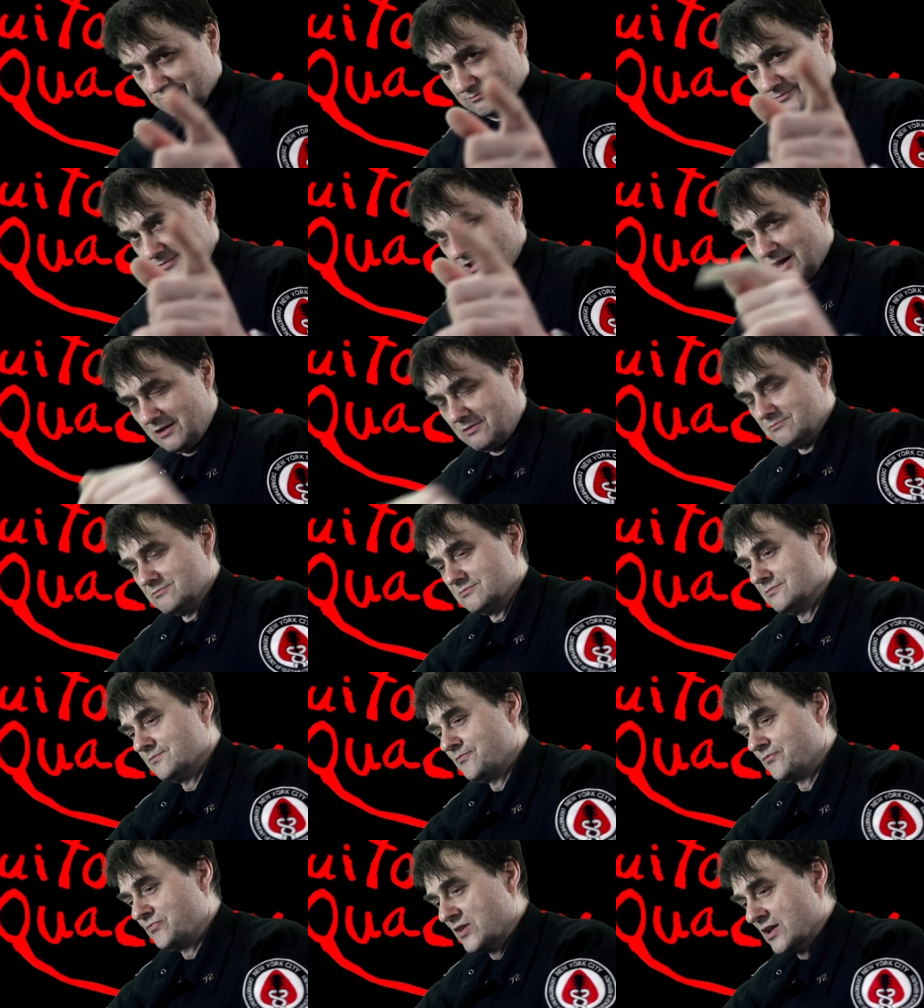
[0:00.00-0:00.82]
Okay,
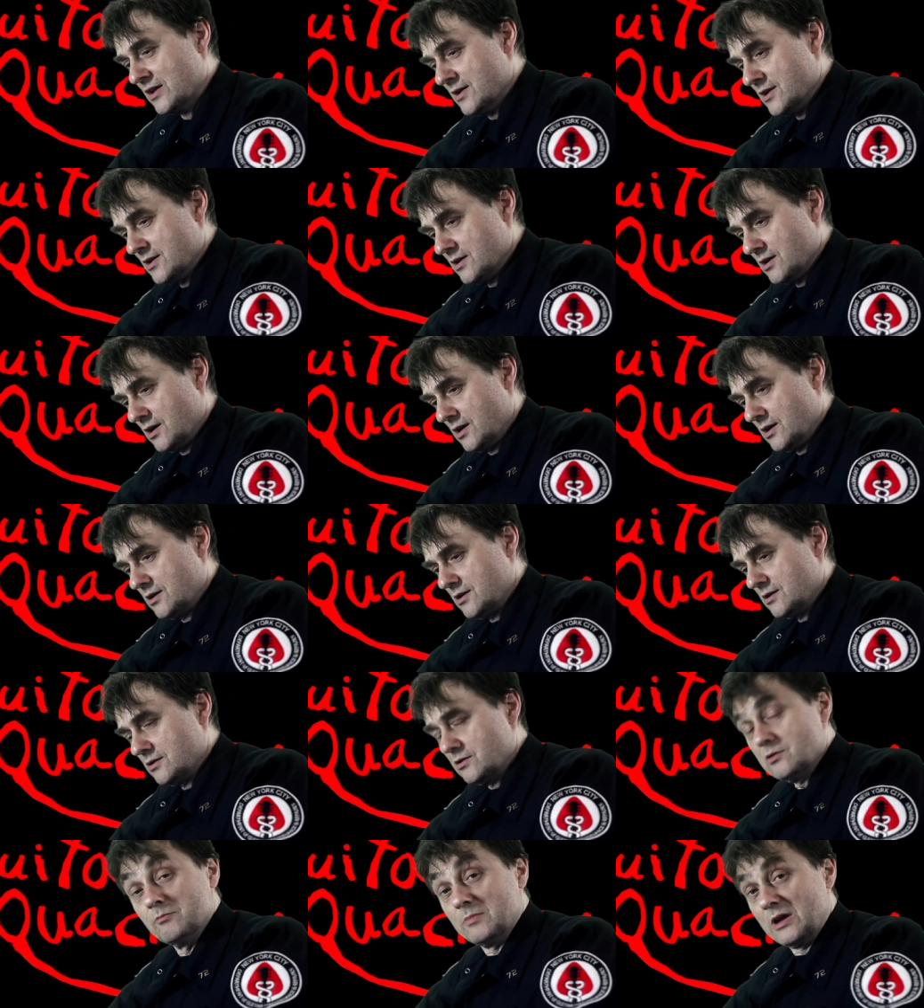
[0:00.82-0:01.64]

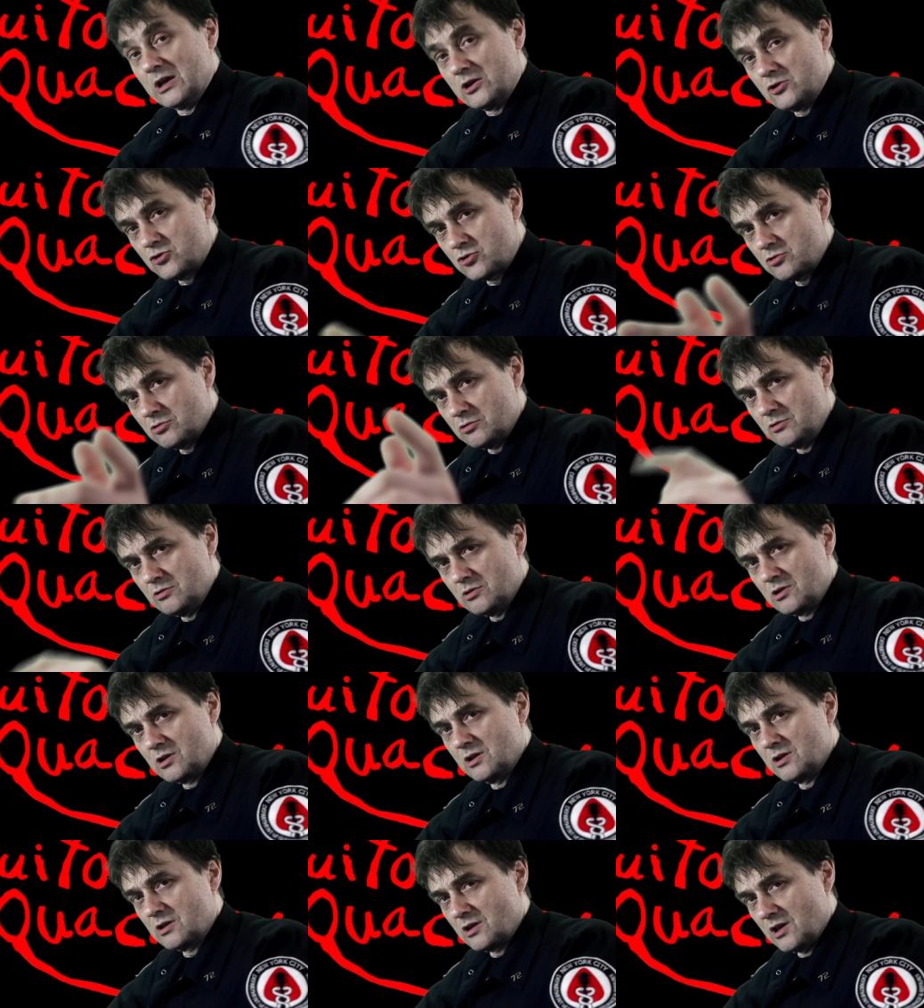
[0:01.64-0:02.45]
make sure you
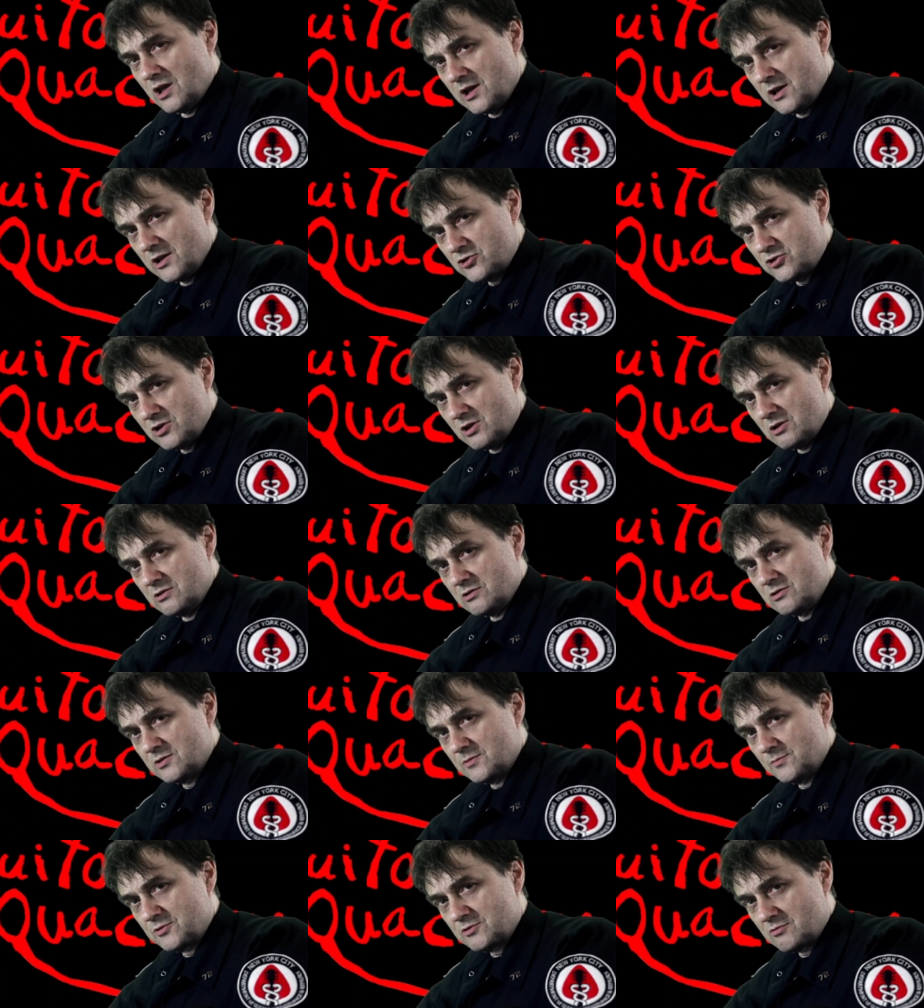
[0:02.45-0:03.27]
click like, share, and
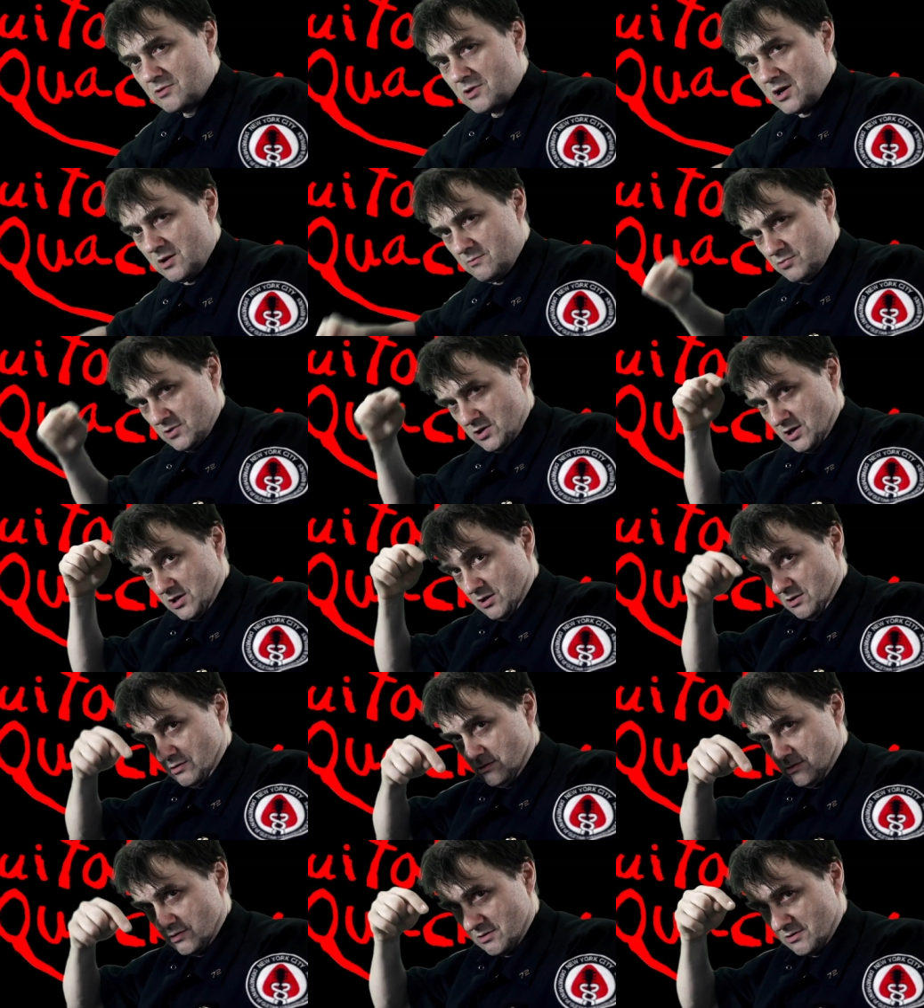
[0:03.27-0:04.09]
subscribe
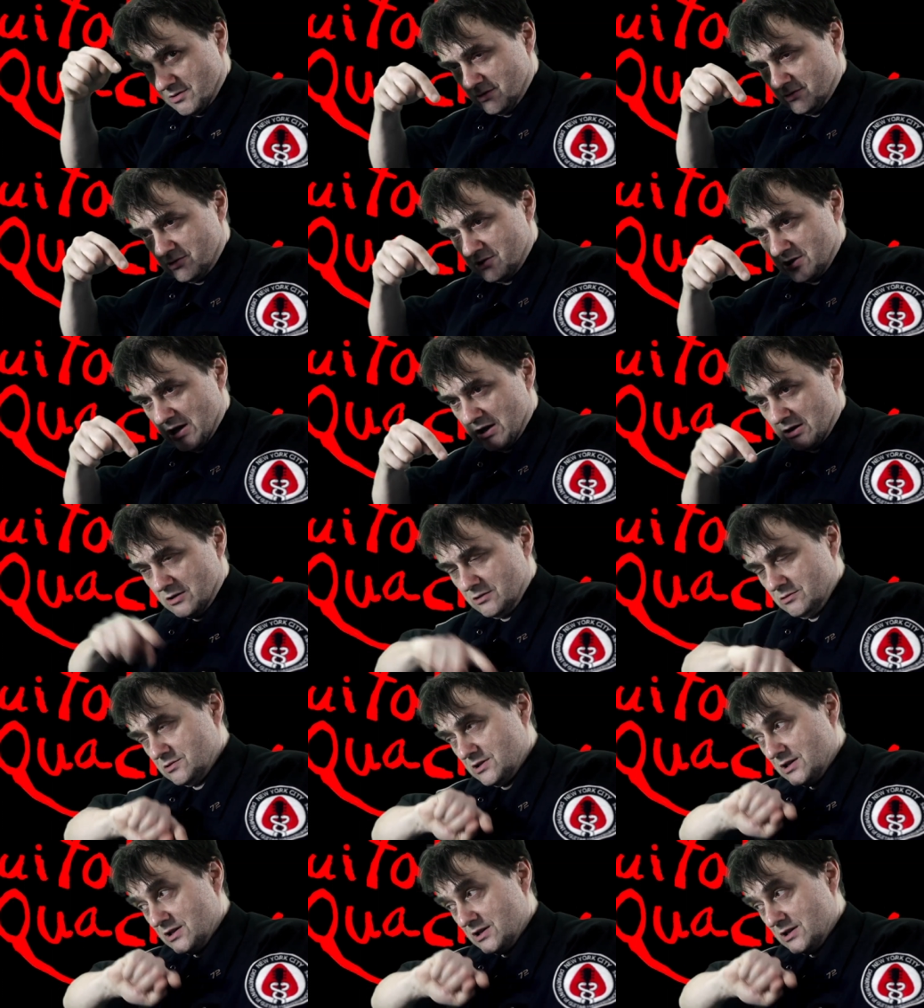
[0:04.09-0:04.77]
here on this channel,